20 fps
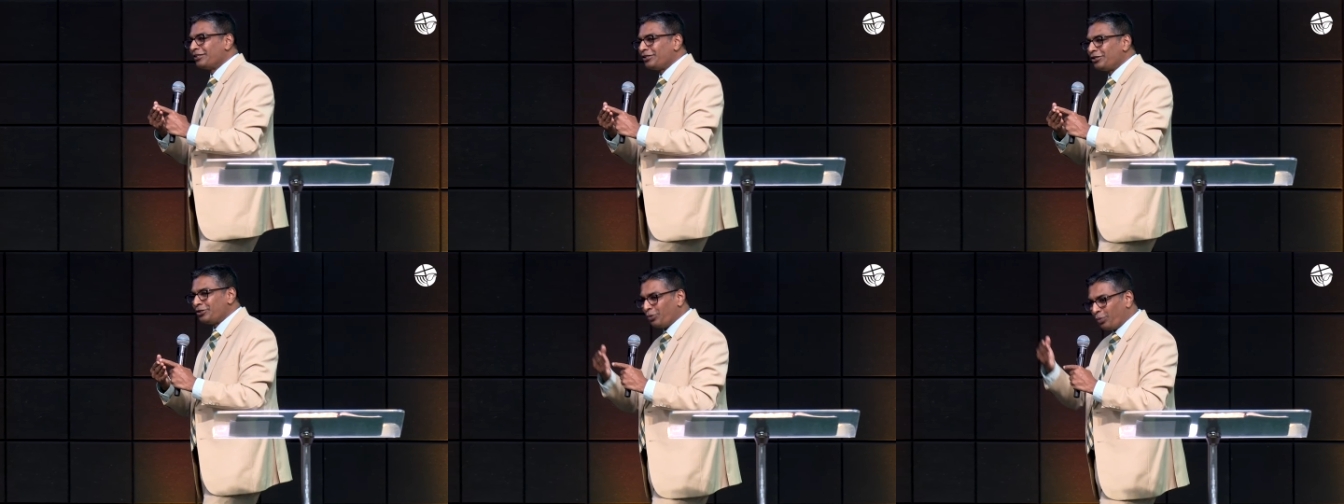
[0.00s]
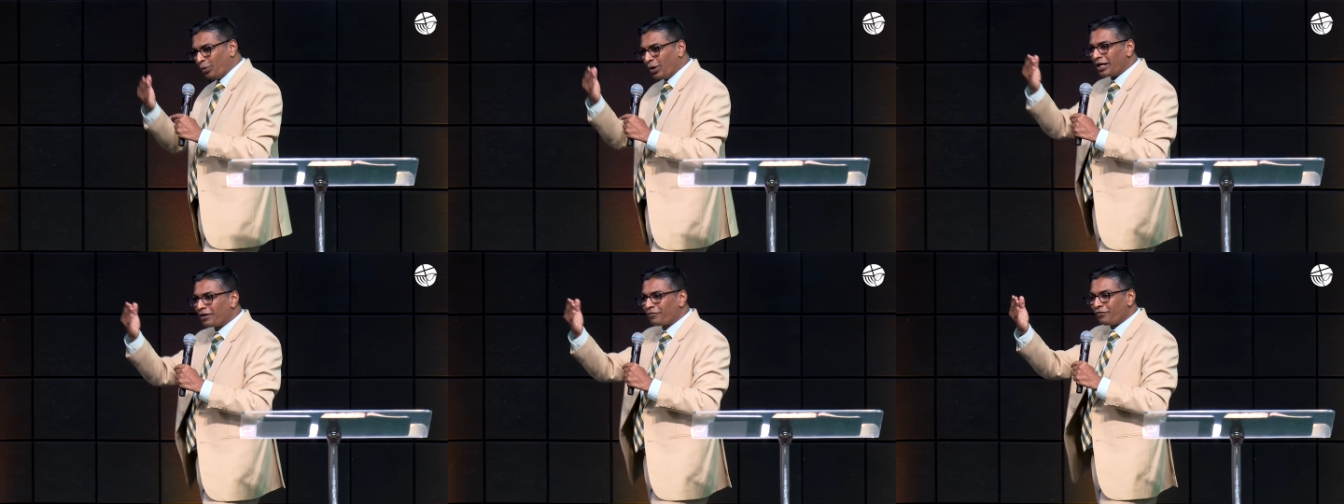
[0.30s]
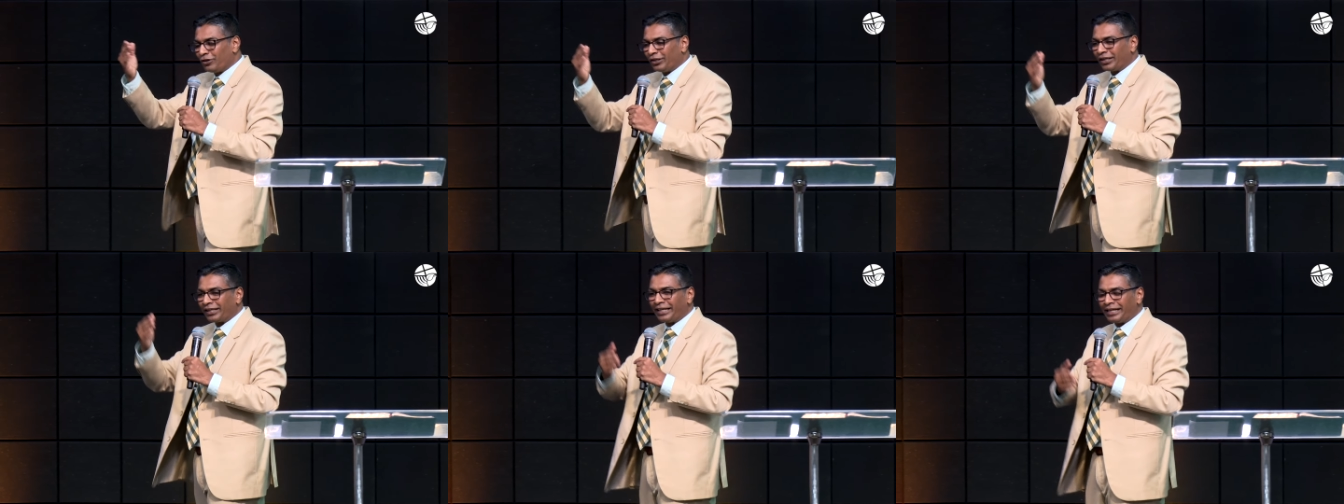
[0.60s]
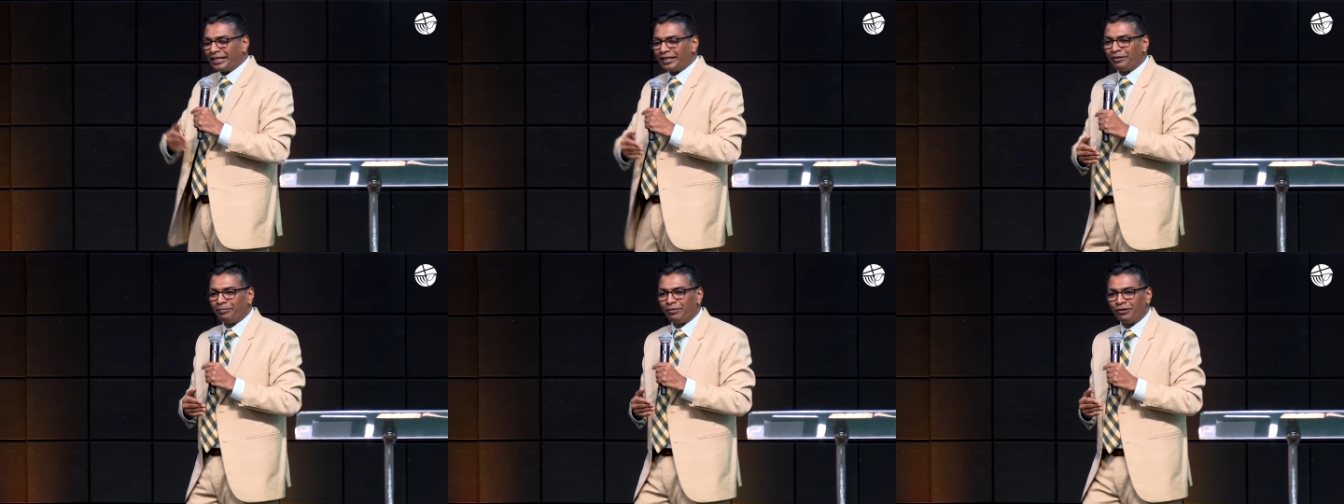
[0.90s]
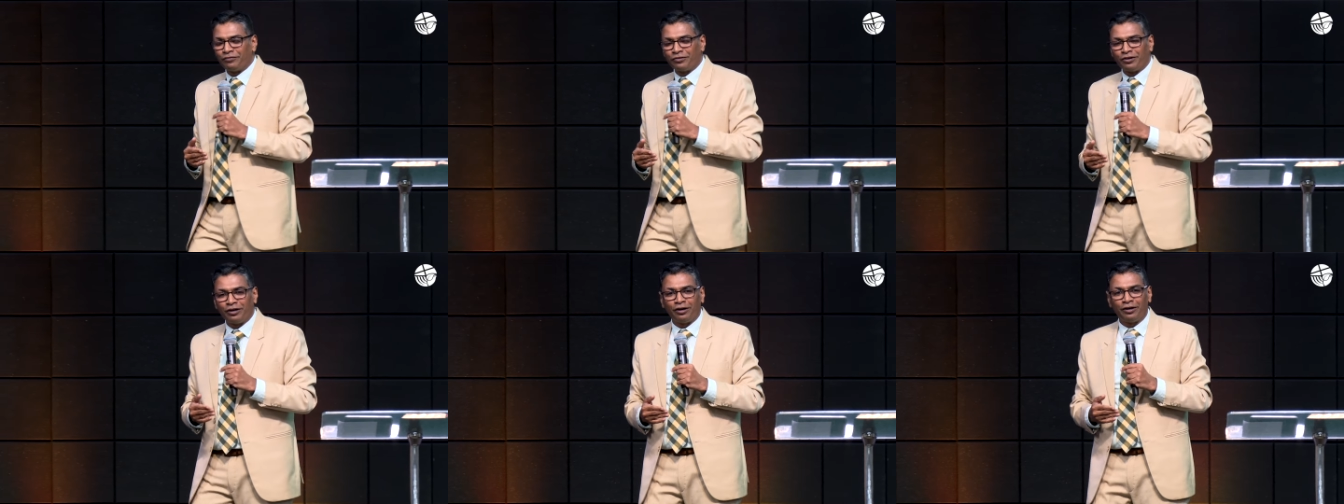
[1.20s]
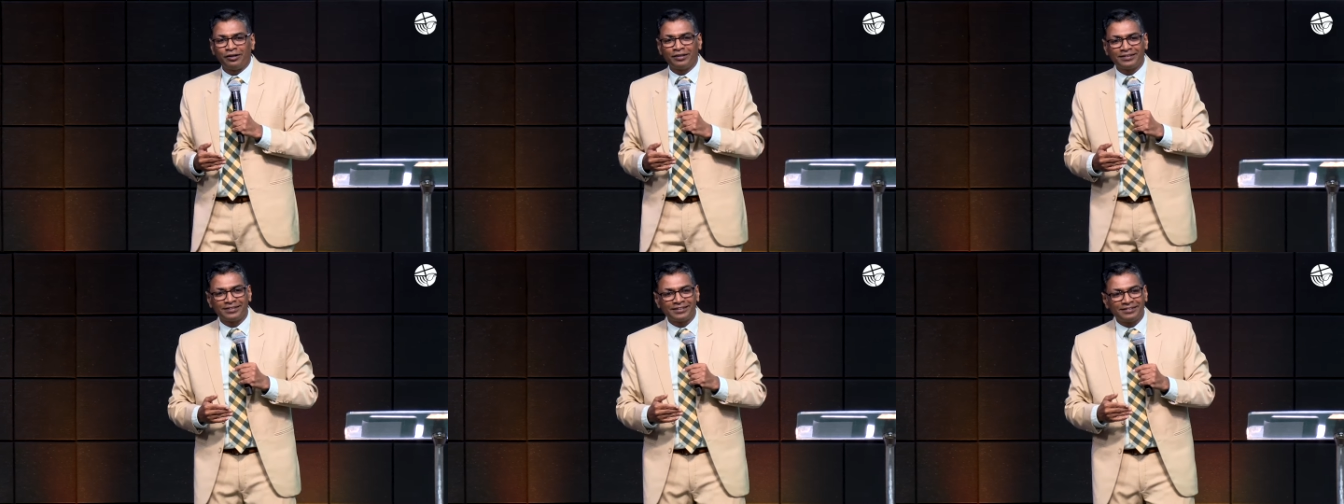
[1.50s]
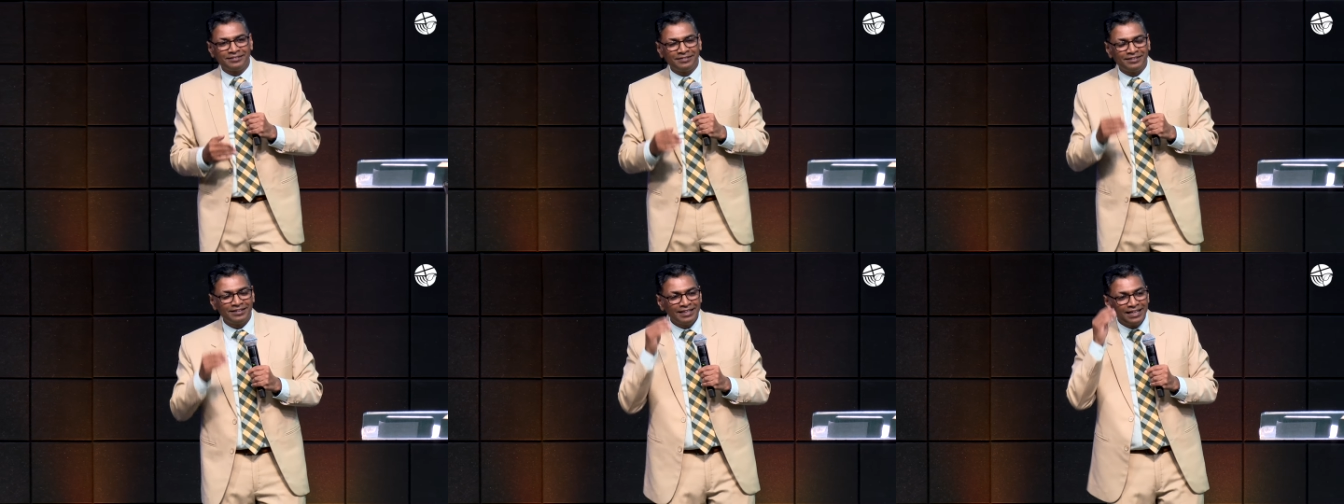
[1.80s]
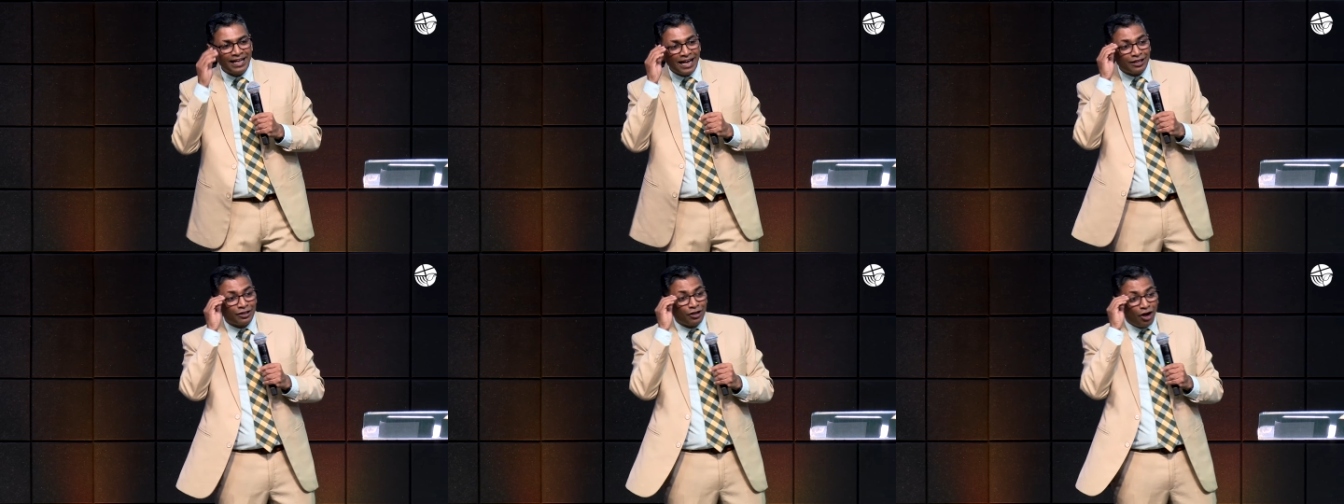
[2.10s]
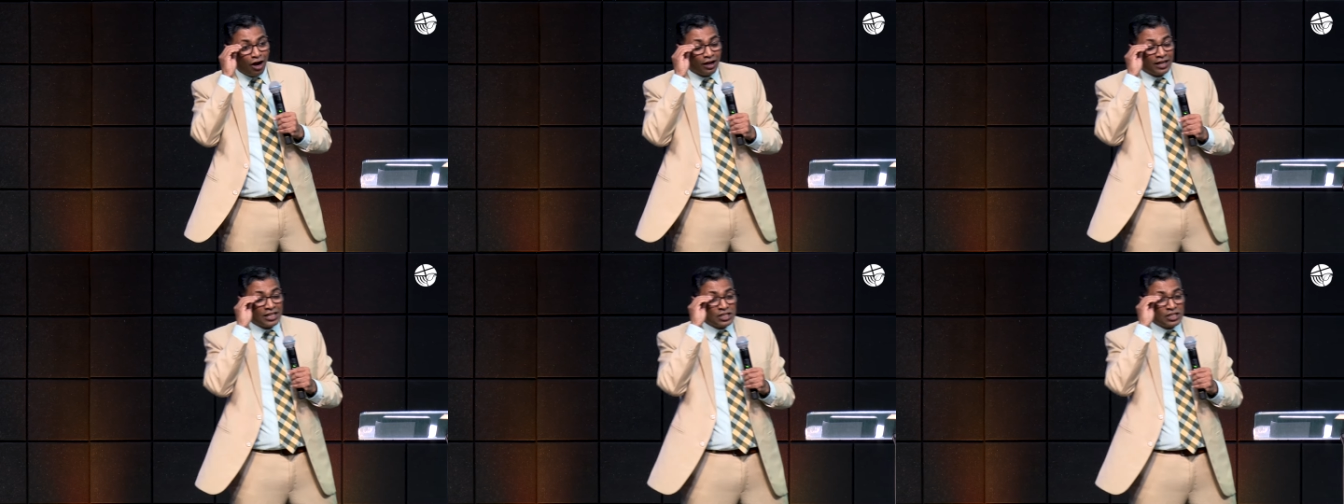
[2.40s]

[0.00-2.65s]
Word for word: to work for the kingdom of God. And God